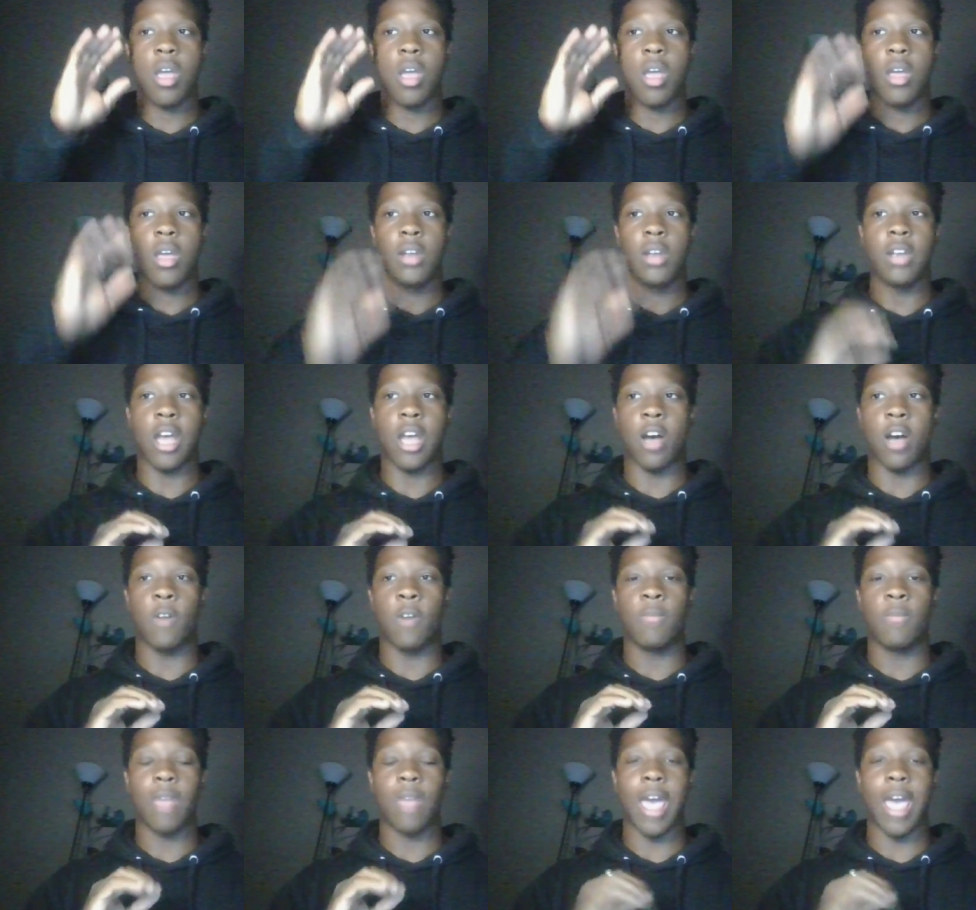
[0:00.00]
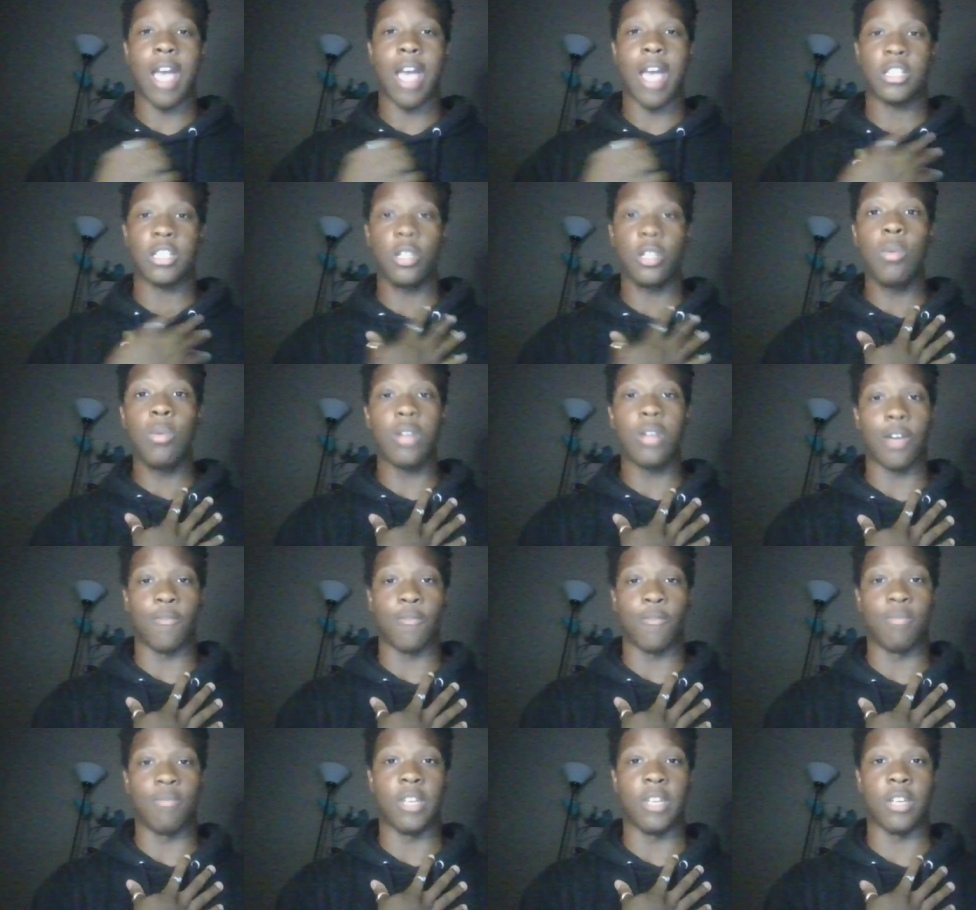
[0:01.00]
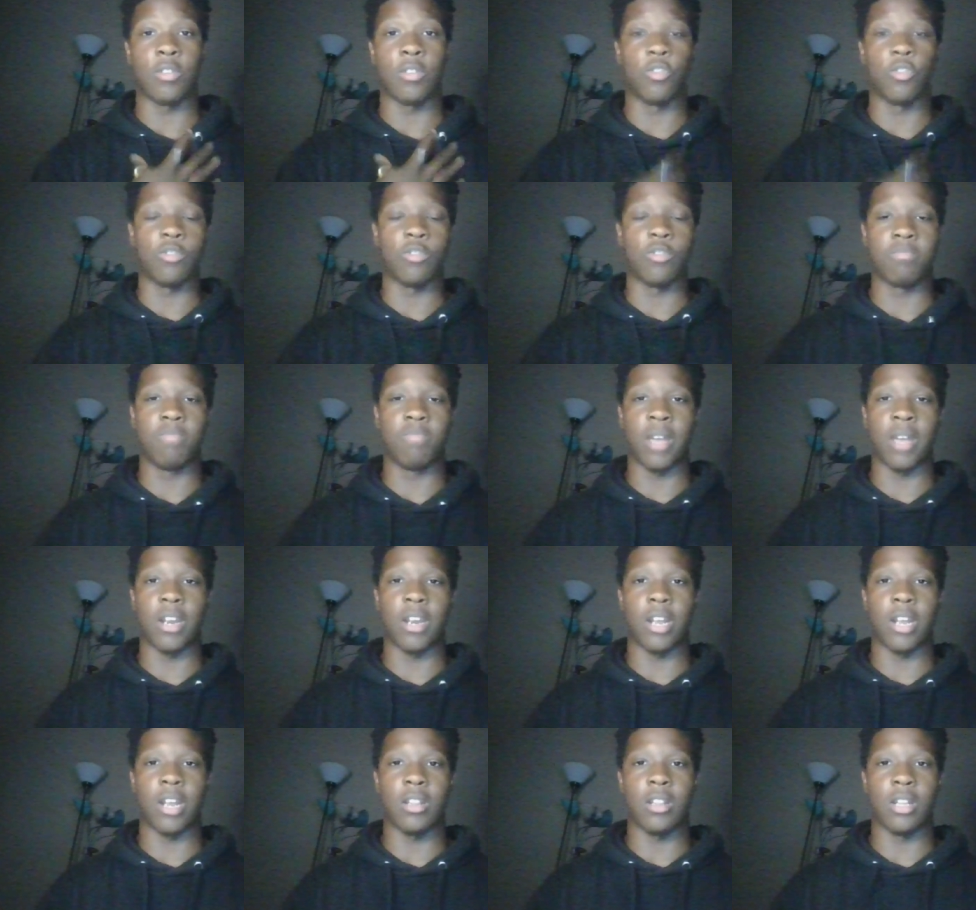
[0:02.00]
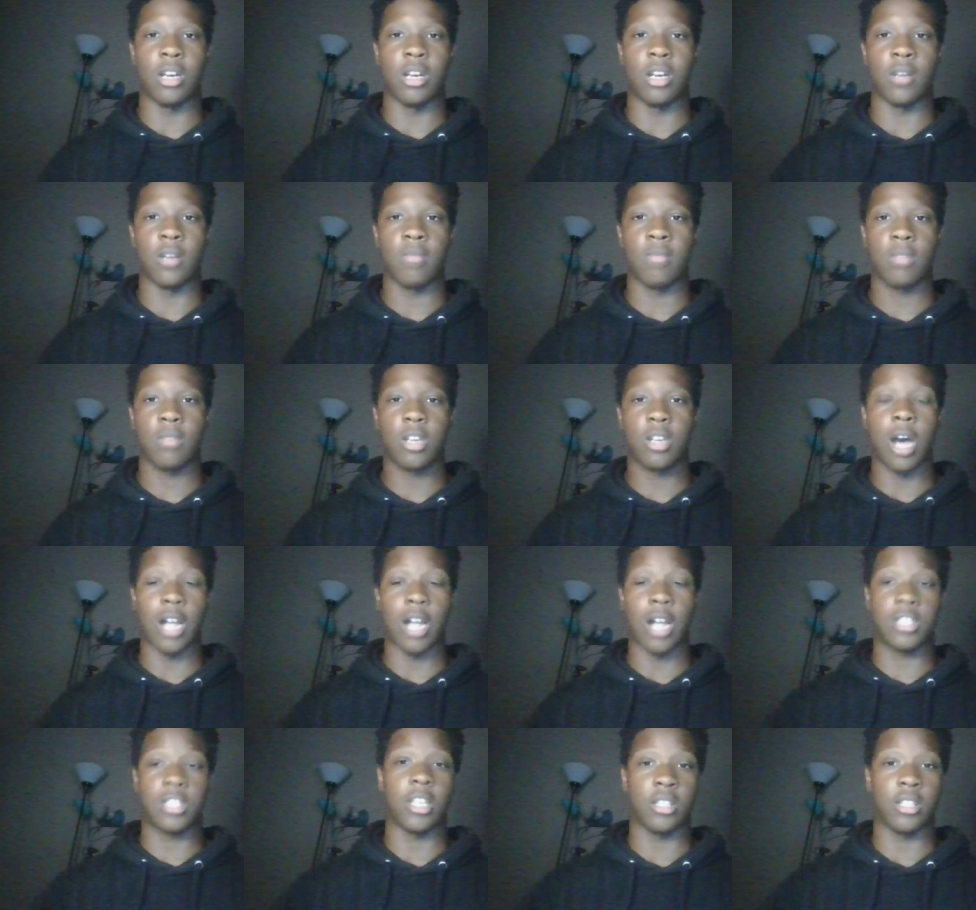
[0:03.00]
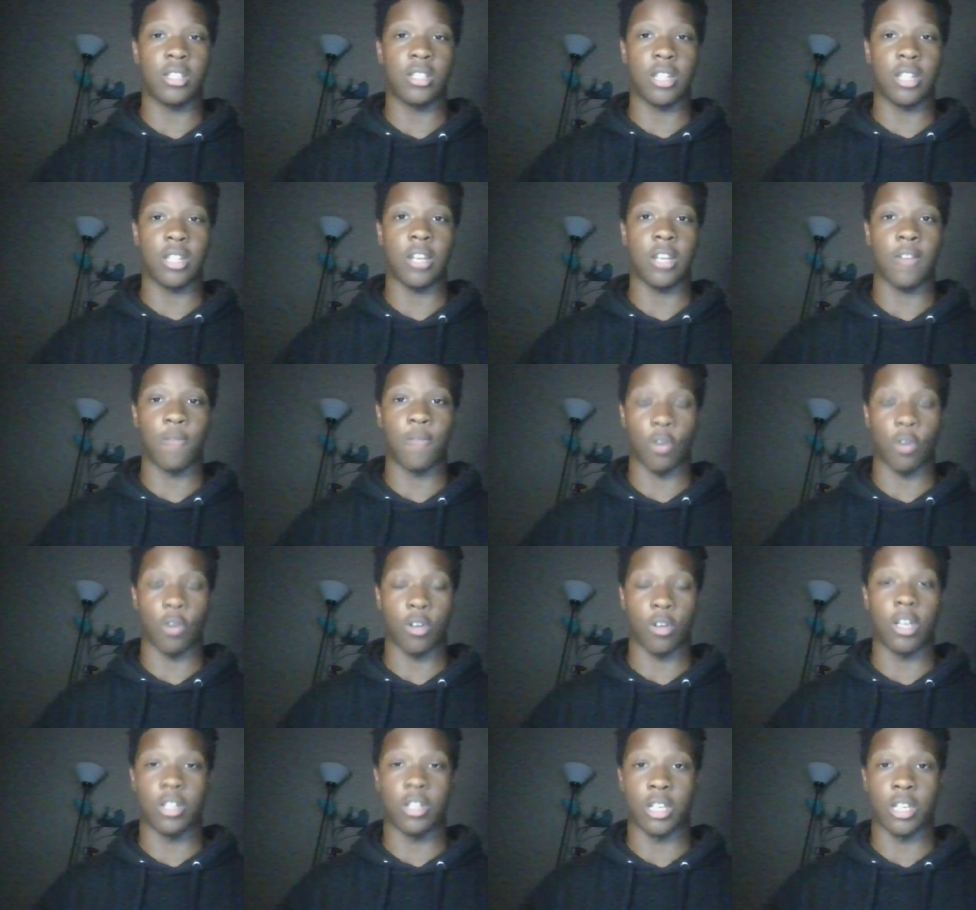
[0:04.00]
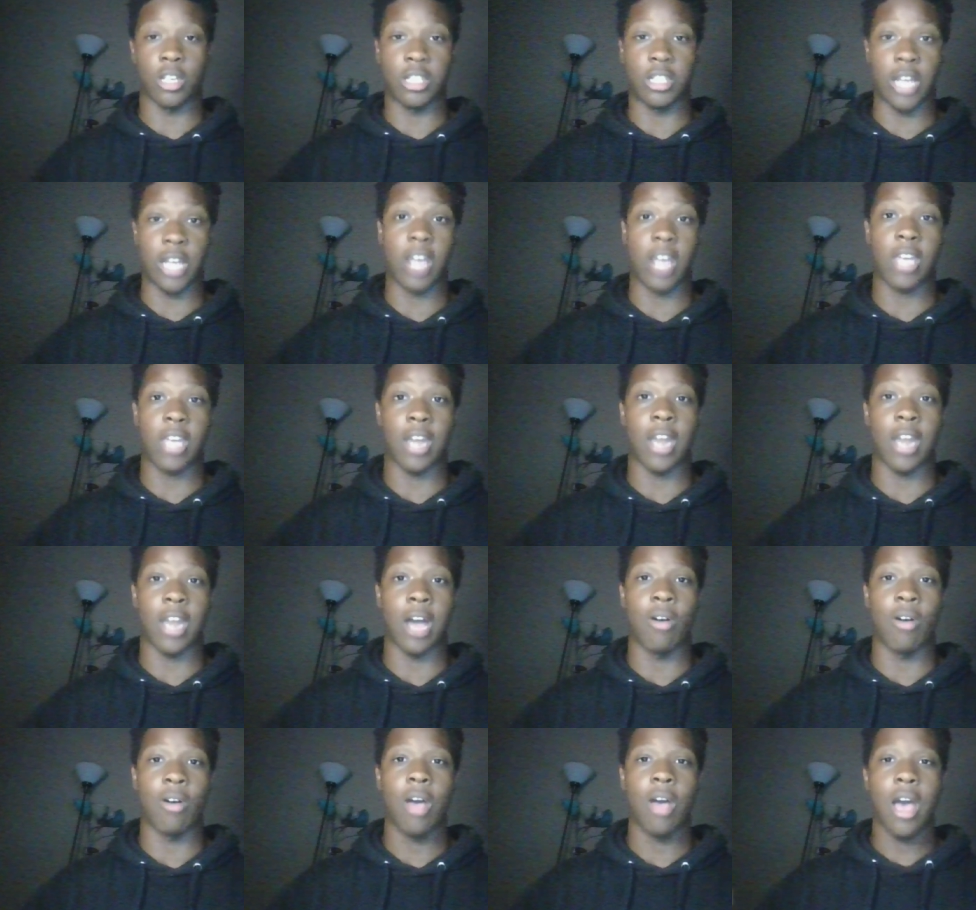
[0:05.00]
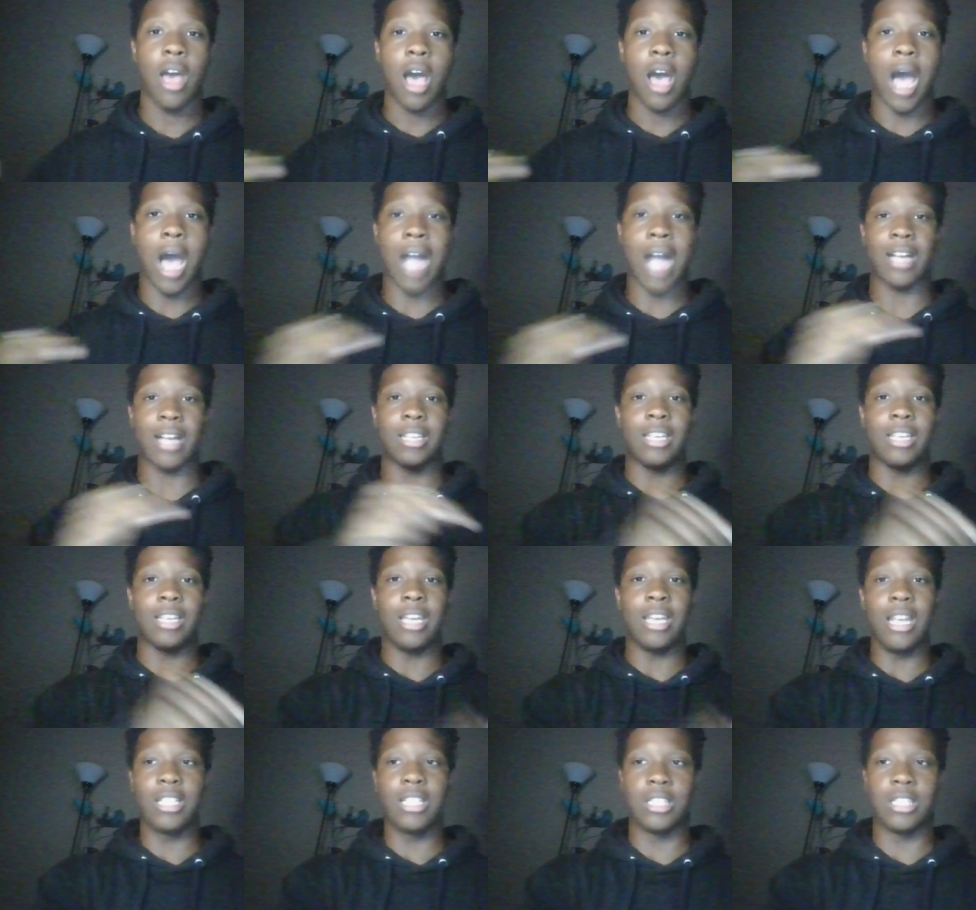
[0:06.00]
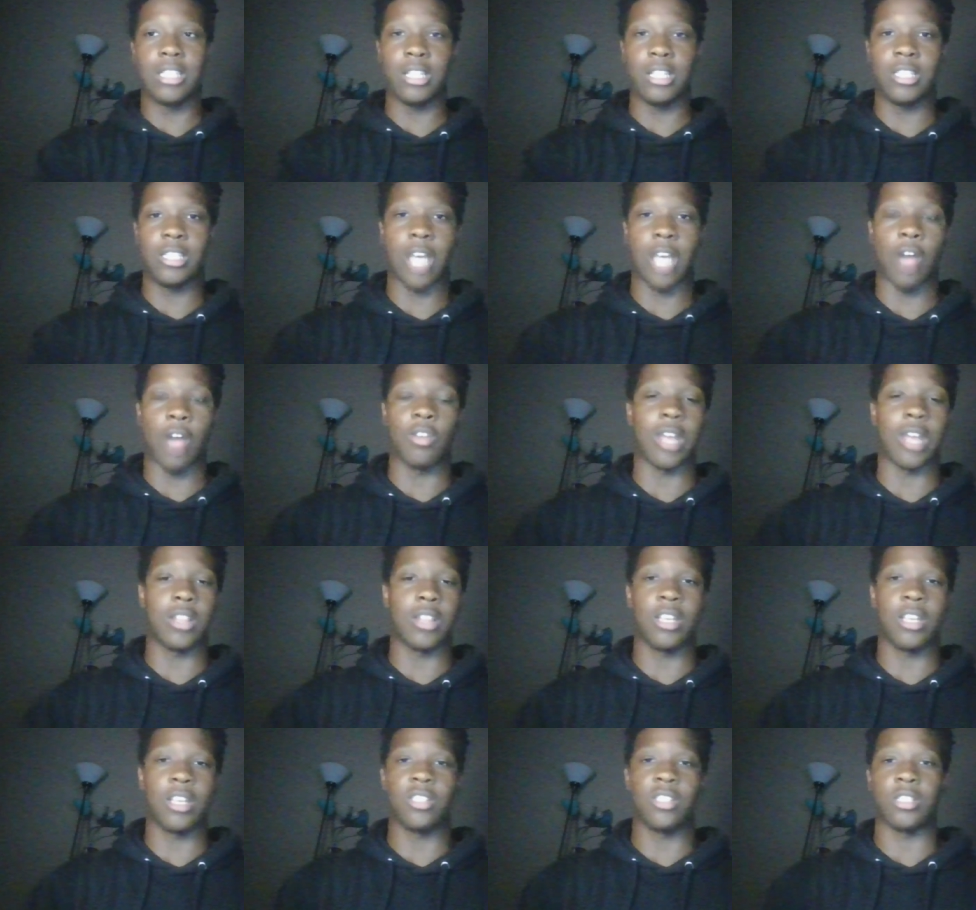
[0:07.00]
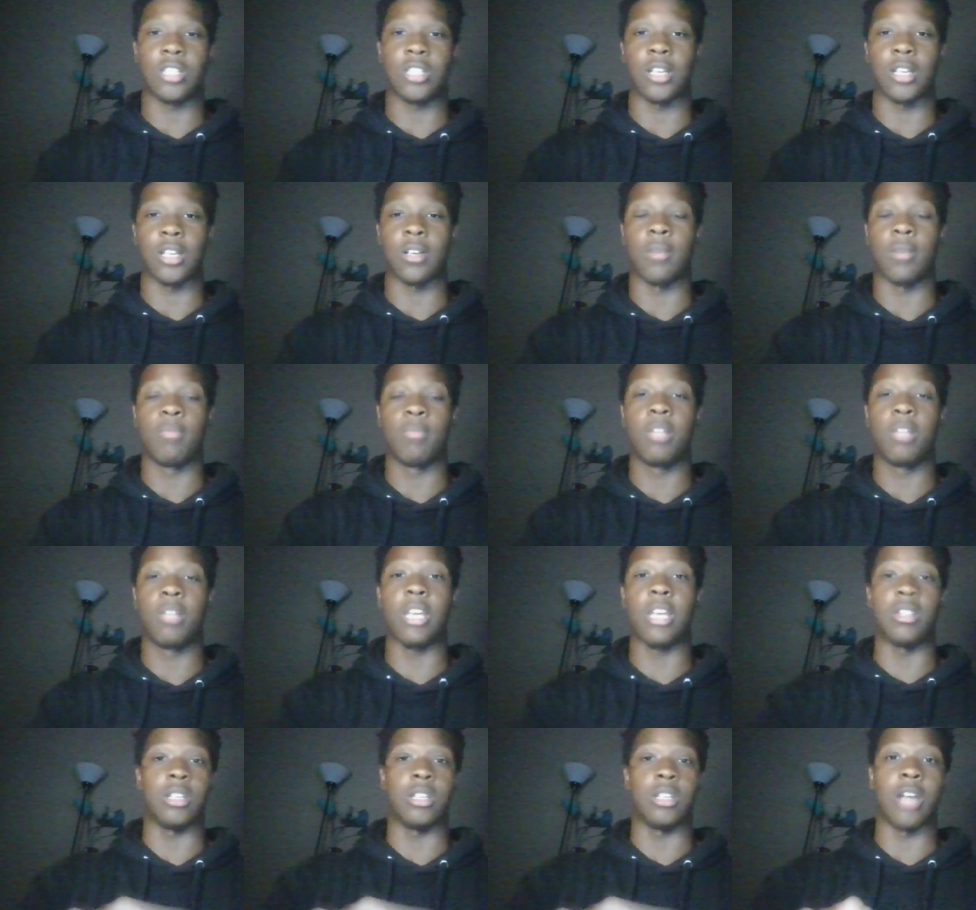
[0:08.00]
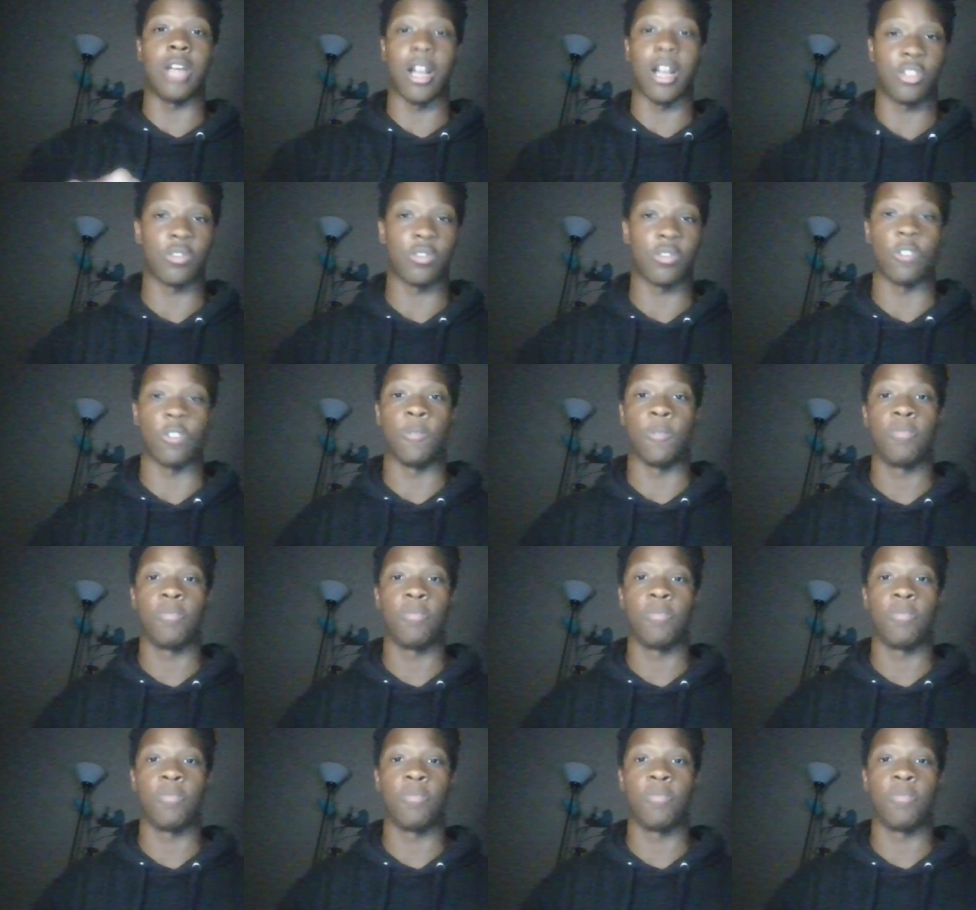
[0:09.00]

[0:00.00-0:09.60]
Now, as someone of me who's been in the content thing for nearly a decade now, I could easily tell you that this is completely not true.